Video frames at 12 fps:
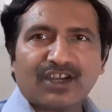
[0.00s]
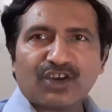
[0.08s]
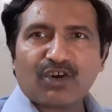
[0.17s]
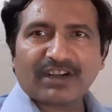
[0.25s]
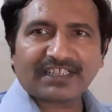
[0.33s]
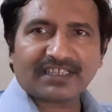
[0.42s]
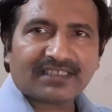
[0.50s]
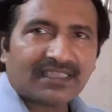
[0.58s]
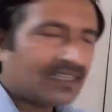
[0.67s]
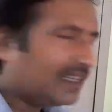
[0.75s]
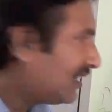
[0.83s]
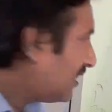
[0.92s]
Got it?
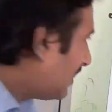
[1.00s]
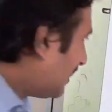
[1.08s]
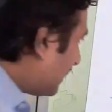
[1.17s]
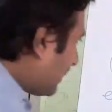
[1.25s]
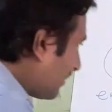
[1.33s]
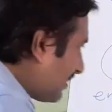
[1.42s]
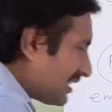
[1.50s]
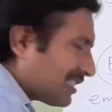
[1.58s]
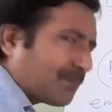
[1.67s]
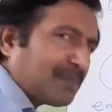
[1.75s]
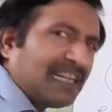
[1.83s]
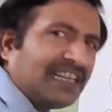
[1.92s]
Let us
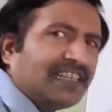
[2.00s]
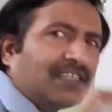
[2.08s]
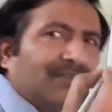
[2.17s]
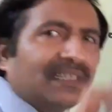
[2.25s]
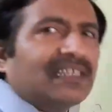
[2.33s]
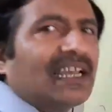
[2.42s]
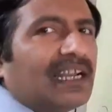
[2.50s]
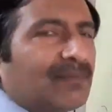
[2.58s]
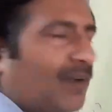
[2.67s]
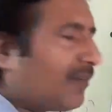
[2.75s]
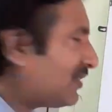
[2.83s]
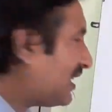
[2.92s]
explain it with the
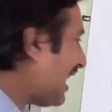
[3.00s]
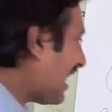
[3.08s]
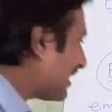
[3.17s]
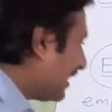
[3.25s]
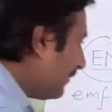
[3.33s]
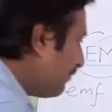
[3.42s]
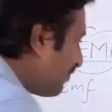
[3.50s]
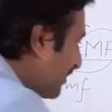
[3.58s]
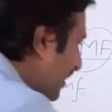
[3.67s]
help of the diagram.